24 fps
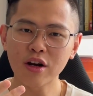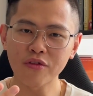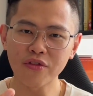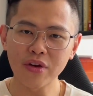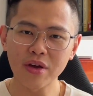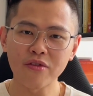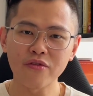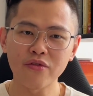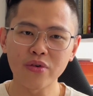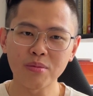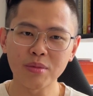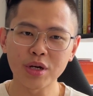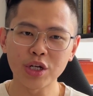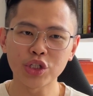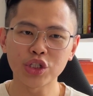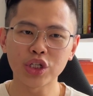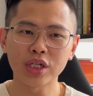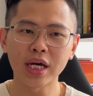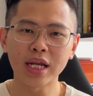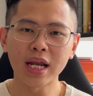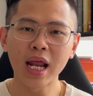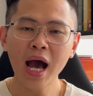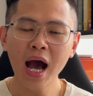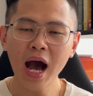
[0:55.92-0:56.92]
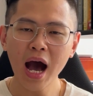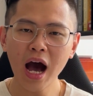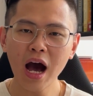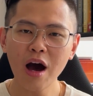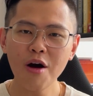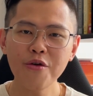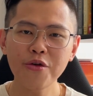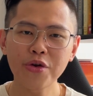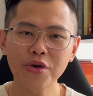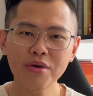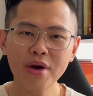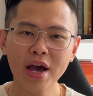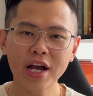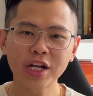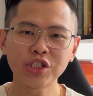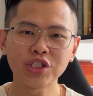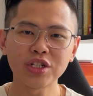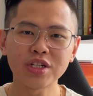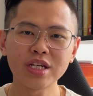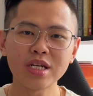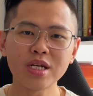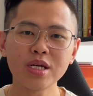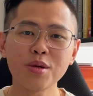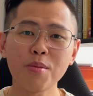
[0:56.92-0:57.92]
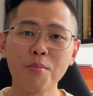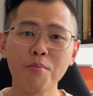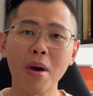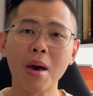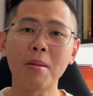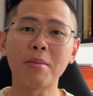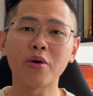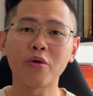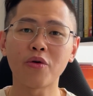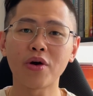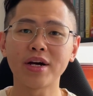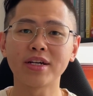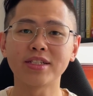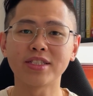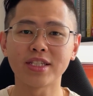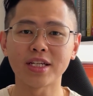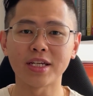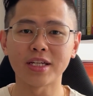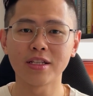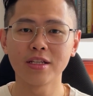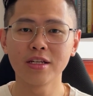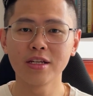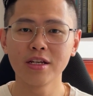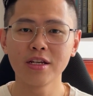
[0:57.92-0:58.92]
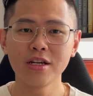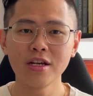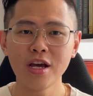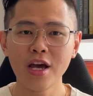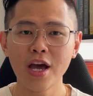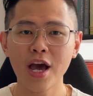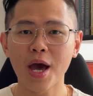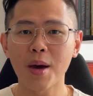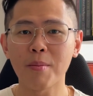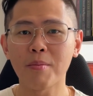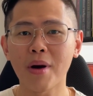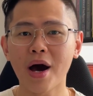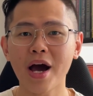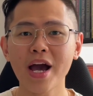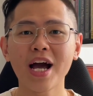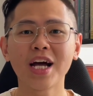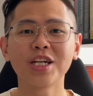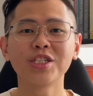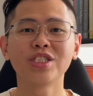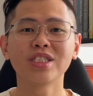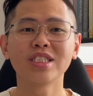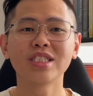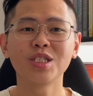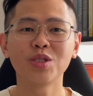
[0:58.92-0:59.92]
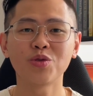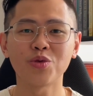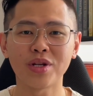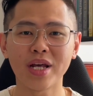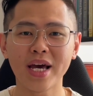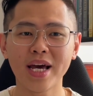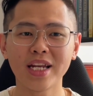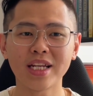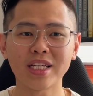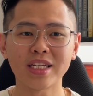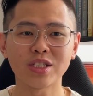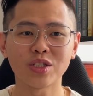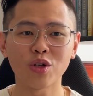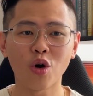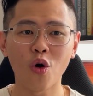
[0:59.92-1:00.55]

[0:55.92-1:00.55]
of information and how do you actually memorize it? And my answer to that is